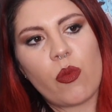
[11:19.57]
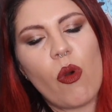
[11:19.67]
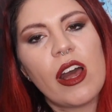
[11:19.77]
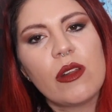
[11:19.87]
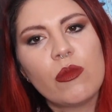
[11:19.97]

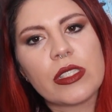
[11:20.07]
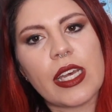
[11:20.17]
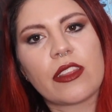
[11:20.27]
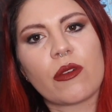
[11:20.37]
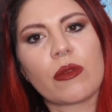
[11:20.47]
One was
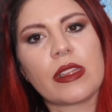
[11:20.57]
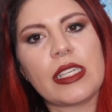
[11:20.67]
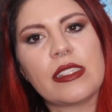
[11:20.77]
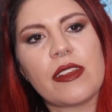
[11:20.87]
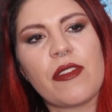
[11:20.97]
like the
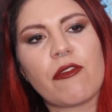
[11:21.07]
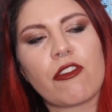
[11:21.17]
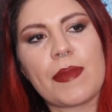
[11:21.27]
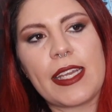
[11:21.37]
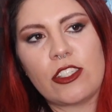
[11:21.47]
release of
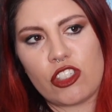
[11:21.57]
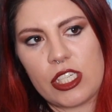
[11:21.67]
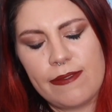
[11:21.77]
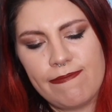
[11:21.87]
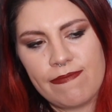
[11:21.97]

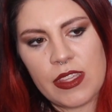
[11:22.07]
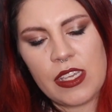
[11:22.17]
information.